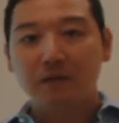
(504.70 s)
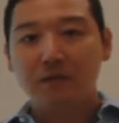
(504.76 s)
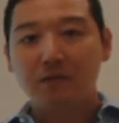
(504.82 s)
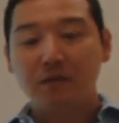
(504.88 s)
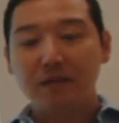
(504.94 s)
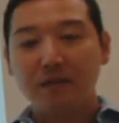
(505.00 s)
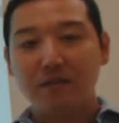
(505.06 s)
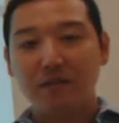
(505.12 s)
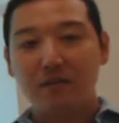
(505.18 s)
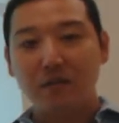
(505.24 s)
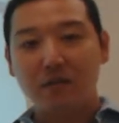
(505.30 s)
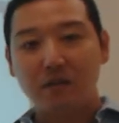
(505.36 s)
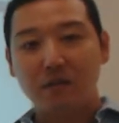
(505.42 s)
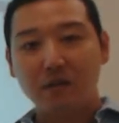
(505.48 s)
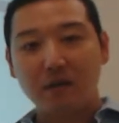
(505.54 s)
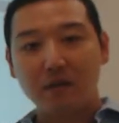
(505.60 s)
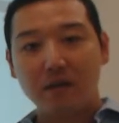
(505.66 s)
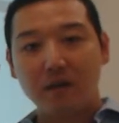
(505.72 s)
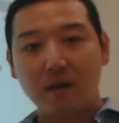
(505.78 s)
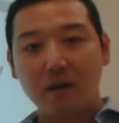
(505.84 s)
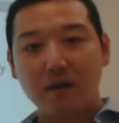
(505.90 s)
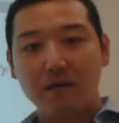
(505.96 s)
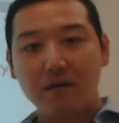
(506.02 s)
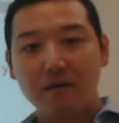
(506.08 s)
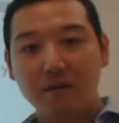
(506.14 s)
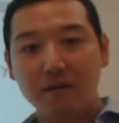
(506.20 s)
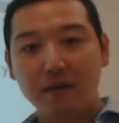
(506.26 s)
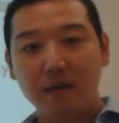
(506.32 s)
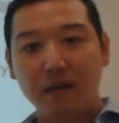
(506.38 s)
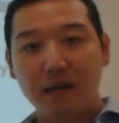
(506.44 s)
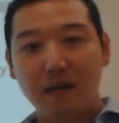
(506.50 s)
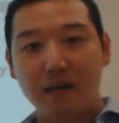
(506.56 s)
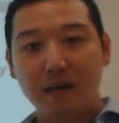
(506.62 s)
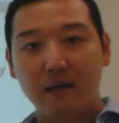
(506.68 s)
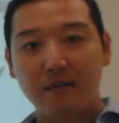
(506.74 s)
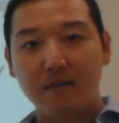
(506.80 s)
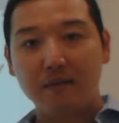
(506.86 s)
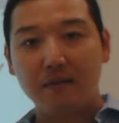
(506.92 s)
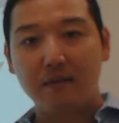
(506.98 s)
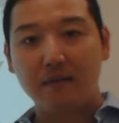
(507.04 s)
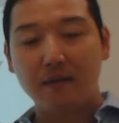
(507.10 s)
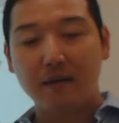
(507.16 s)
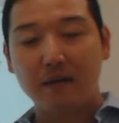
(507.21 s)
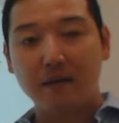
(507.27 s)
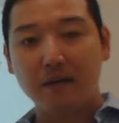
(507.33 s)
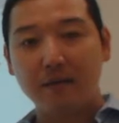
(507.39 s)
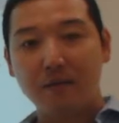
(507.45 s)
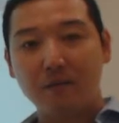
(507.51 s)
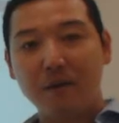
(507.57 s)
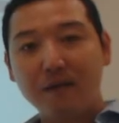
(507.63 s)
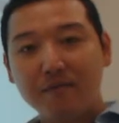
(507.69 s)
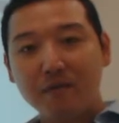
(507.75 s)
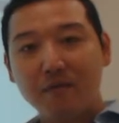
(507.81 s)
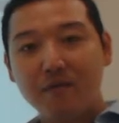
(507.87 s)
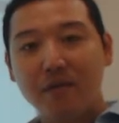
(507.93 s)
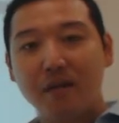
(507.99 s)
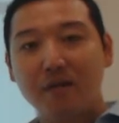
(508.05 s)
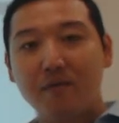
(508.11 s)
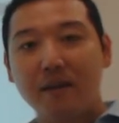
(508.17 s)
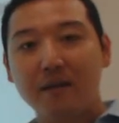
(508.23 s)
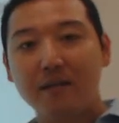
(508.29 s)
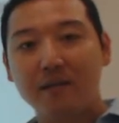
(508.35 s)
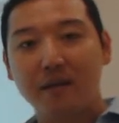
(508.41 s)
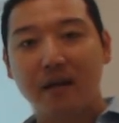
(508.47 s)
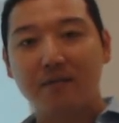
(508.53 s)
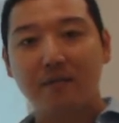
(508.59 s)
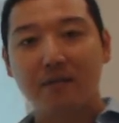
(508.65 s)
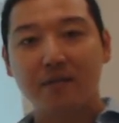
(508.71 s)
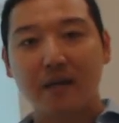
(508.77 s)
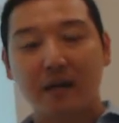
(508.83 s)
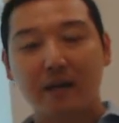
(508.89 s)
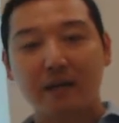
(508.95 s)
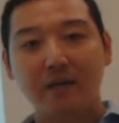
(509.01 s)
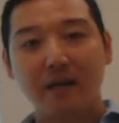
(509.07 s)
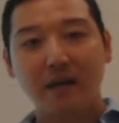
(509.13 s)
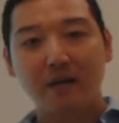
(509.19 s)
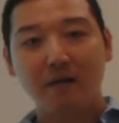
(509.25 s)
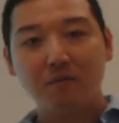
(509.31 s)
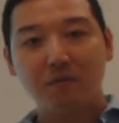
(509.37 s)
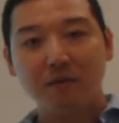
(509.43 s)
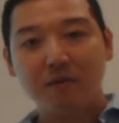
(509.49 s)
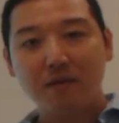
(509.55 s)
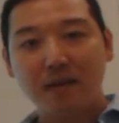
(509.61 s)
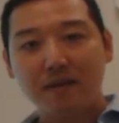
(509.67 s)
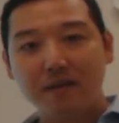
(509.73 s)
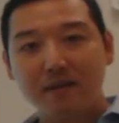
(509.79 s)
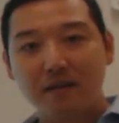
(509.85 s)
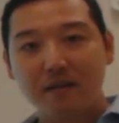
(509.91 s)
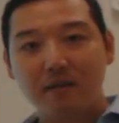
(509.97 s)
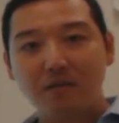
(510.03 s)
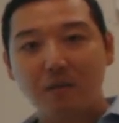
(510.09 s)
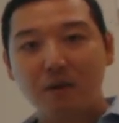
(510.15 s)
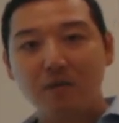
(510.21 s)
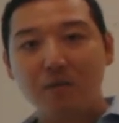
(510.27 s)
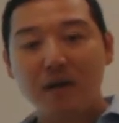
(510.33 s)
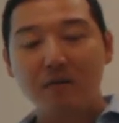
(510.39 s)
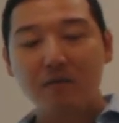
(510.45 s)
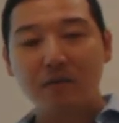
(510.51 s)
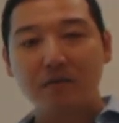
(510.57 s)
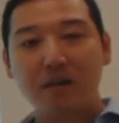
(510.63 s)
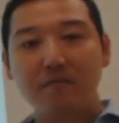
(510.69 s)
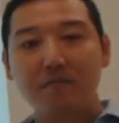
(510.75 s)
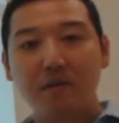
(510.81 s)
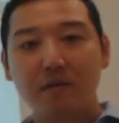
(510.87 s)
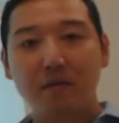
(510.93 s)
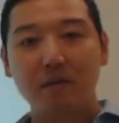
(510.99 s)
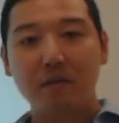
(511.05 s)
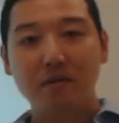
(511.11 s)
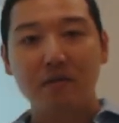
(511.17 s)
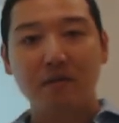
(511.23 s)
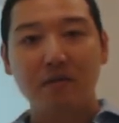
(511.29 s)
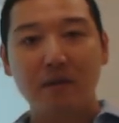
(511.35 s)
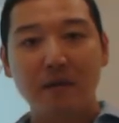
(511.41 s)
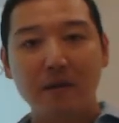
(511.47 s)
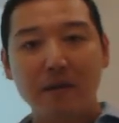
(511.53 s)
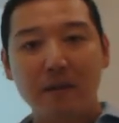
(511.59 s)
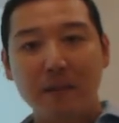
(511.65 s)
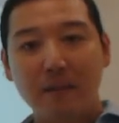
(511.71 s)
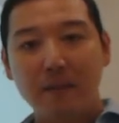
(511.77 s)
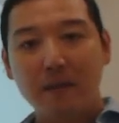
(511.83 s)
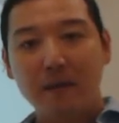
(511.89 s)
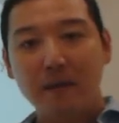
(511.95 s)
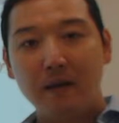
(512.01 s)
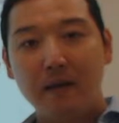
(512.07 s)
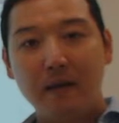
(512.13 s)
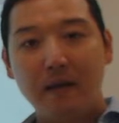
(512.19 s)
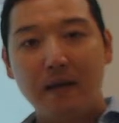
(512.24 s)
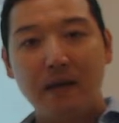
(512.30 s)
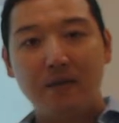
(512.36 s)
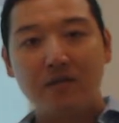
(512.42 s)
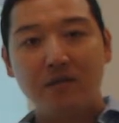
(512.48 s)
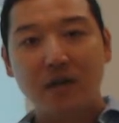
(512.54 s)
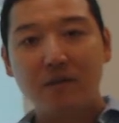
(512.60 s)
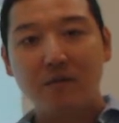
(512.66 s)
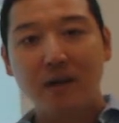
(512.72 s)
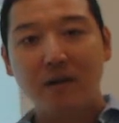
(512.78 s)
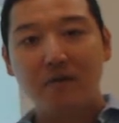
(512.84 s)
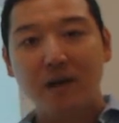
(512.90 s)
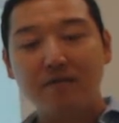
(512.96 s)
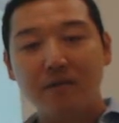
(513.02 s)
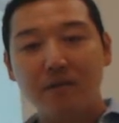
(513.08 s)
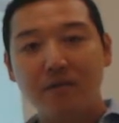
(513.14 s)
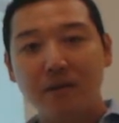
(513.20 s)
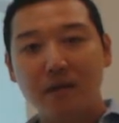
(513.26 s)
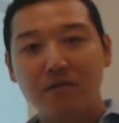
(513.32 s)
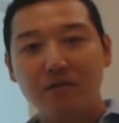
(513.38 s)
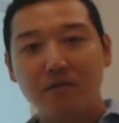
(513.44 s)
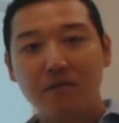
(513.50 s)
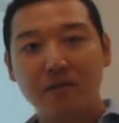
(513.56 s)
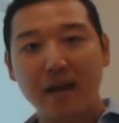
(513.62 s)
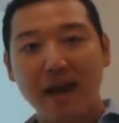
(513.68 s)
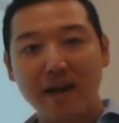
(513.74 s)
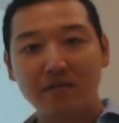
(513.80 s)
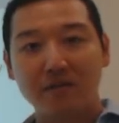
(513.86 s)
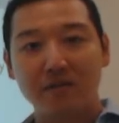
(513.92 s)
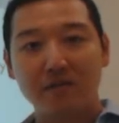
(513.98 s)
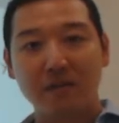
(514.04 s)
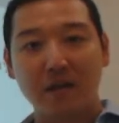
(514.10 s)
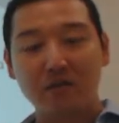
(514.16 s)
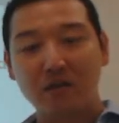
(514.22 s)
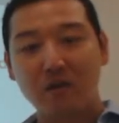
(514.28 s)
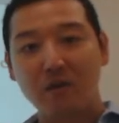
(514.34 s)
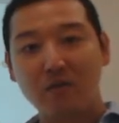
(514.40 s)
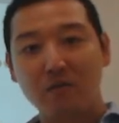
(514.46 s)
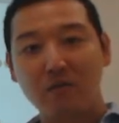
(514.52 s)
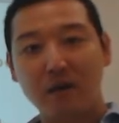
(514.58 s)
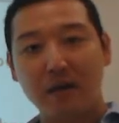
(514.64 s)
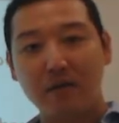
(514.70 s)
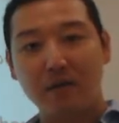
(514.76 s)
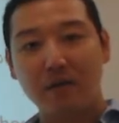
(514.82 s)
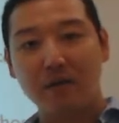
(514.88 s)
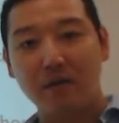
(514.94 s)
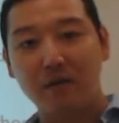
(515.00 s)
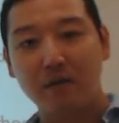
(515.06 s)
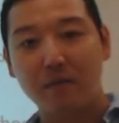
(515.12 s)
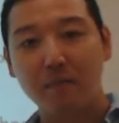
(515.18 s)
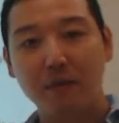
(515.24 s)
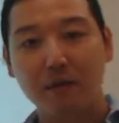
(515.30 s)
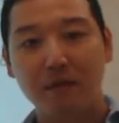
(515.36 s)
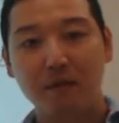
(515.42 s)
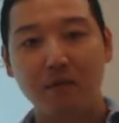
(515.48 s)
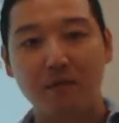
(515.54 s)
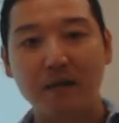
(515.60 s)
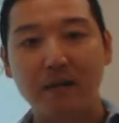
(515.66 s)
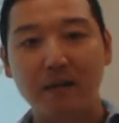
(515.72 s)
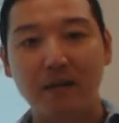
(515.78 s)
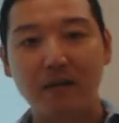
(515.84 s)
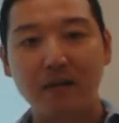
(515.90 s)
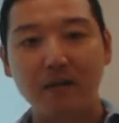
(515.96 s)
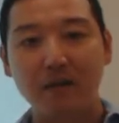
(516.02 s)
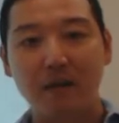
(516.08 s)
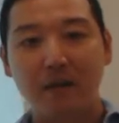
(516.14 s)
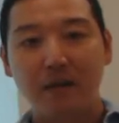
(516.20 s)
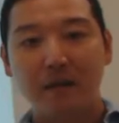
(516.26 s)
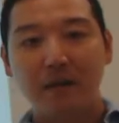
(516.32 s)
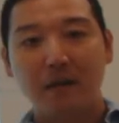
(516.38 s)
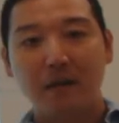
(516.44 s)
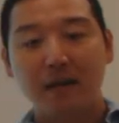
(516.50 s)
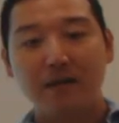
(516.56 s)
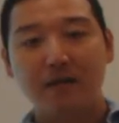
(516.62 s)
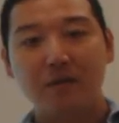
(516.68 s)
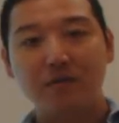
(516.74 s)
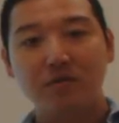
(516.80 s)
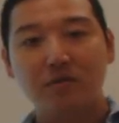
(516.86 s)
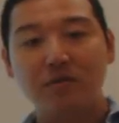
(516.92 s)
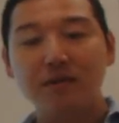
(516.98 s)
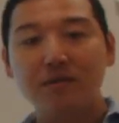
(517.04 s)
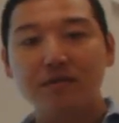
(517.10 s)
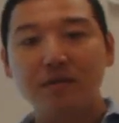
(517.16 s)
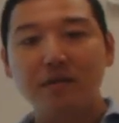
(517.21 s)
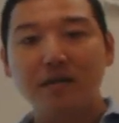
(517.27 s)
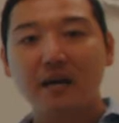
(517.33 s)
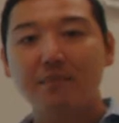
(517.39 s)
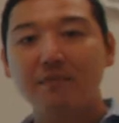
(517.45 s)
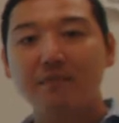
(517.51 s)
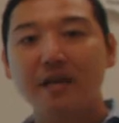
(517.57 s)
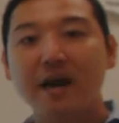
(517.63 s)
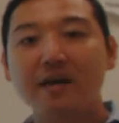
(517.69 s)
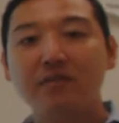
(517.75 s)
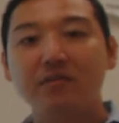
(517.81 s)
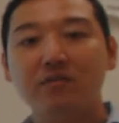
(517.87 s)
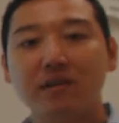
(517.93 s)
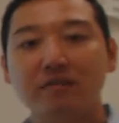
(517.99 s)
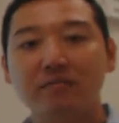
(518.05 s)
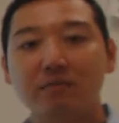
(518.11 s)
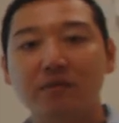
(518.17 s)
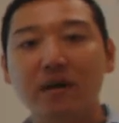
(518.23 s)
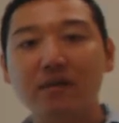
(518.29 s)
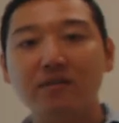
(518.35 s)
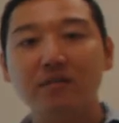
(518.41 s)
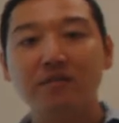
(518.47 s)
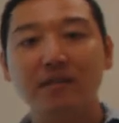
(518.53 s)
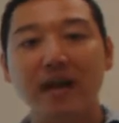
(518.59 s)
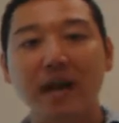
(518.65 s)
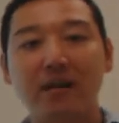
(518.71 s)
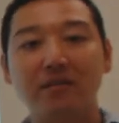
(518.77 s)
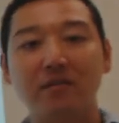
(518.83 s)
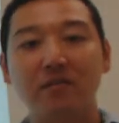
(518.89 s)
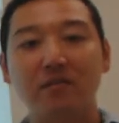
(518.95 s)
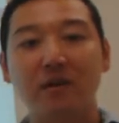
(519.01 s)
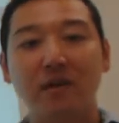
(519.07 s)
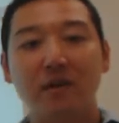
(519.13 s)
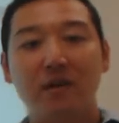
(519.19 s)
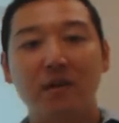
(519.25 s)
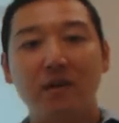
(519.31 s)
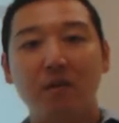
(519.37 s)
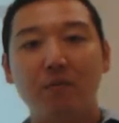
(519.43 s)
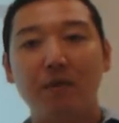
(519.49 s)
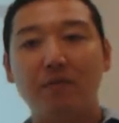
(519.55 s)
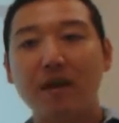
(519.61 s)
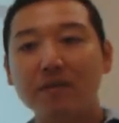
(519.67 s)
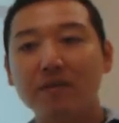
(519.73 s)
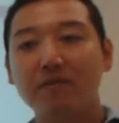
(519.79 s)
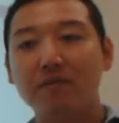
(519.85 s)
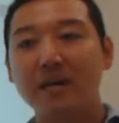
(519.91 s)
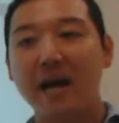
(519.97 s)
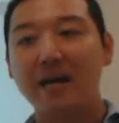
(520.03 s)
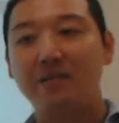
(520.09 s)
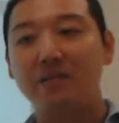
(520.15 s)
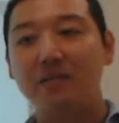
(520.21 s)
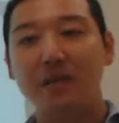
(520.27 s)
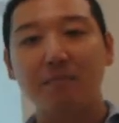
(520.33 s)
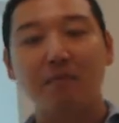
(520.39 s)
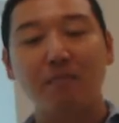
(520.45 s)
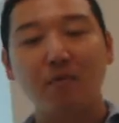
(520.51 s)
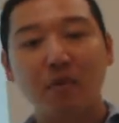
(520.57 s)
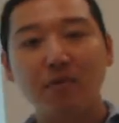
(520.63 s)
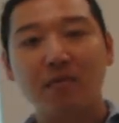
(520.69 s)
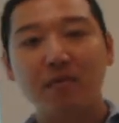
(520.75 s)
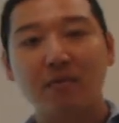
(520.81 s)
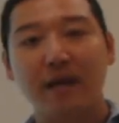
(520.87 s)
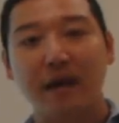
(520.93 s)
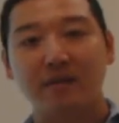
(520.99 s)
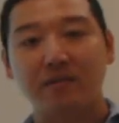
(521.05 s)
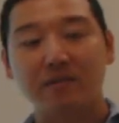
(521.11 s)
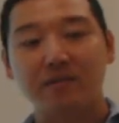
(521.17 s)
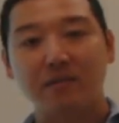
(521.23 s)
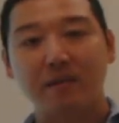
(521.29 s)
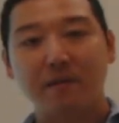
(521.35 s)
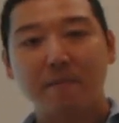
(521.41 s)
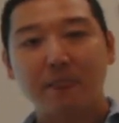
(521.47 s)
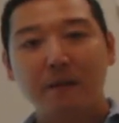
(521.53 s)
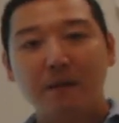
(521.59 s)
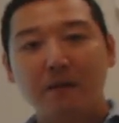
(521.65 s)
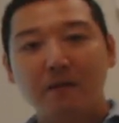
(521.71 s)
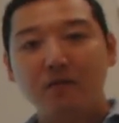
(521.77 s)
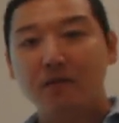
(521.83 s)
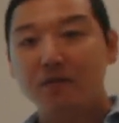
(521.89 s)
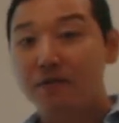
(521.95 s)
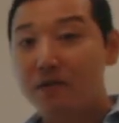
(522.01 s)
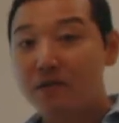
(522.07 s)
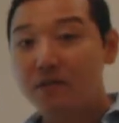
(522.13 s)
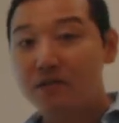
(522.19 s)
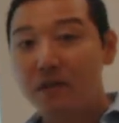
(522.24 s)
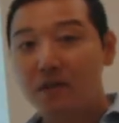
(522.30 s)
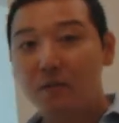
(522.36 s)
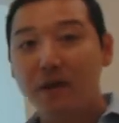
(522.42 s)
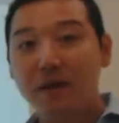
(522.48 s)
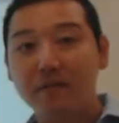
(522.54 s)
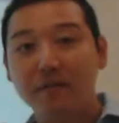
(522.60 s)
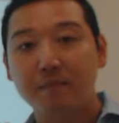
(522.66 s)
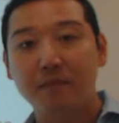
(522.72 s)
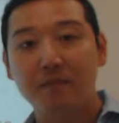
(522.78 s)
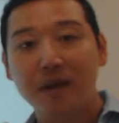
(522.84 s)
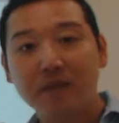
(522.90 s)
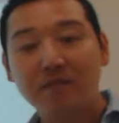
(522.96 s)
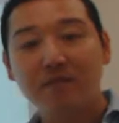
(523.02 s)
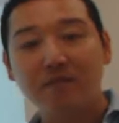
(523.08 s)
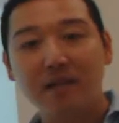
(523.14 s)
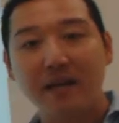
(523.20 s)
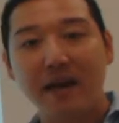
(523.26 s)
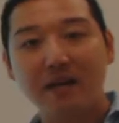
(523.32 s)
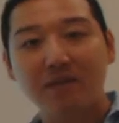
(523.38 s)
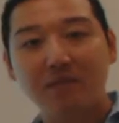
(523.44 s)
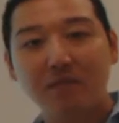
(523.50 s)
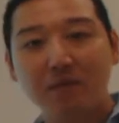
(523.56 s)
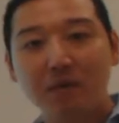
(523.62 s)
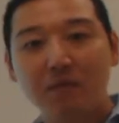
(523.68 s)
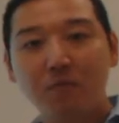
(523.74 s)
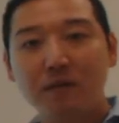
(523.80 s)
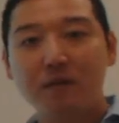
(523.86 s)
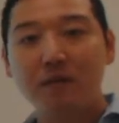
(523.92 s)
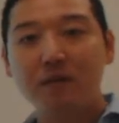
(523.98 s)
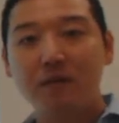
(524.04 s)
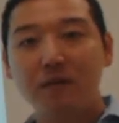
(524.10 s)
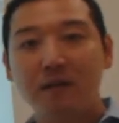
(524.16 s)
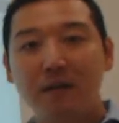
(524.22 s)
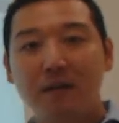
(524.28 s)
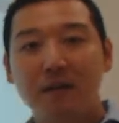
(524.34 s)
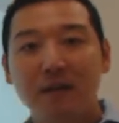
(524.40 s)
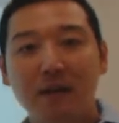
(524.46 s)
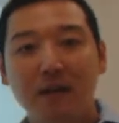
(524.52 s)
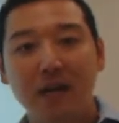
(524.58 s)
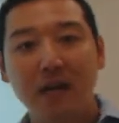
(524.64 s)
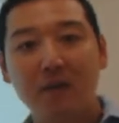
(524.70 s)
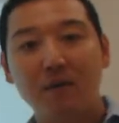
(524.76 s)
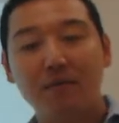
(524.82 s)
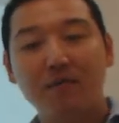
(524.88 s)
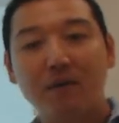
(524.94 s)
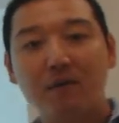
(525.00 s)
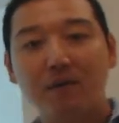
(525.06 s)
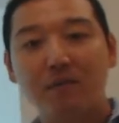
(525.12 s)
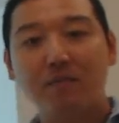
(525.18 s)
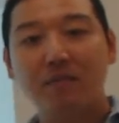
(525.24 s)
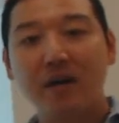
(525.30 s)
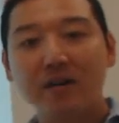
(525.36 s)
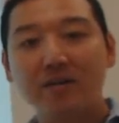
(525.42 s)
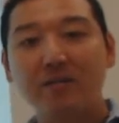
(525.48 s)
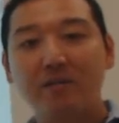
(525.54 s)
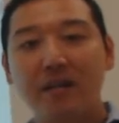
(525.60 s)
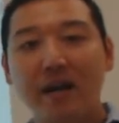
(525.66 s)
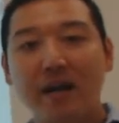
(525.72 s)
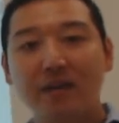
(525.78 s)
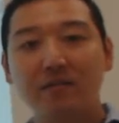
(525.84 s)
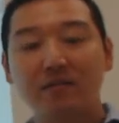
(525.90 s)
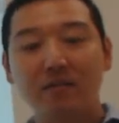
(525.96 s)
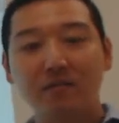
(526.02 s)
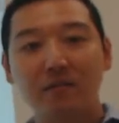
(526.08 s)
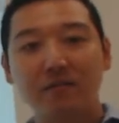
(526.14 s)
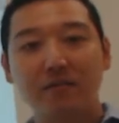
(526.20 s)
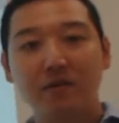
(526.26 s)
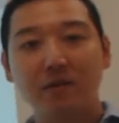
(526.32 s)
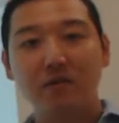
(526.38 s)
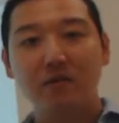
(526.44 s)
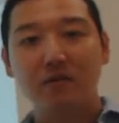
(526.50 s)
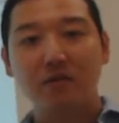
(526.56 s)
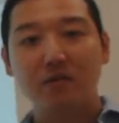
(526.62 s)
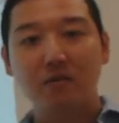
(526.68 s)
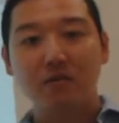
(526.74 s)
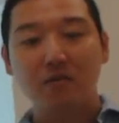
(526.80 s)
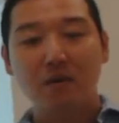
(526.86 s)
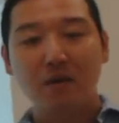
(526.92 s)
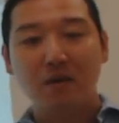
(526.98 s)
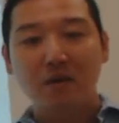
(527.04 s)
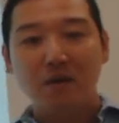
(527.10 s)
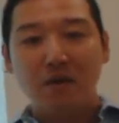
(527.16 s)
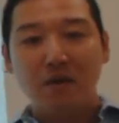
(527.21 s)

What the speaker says: So let's just look on the revenue generating side for a second. And we said that one way in which government units generate revenue is through taxes. And so your book, your reading, notes three different types of taxes. You have progressive taxes, regressive taxes, and proportional taxes. So first, in the way of a progressive tax, when we refer to a progressive tax, this refers to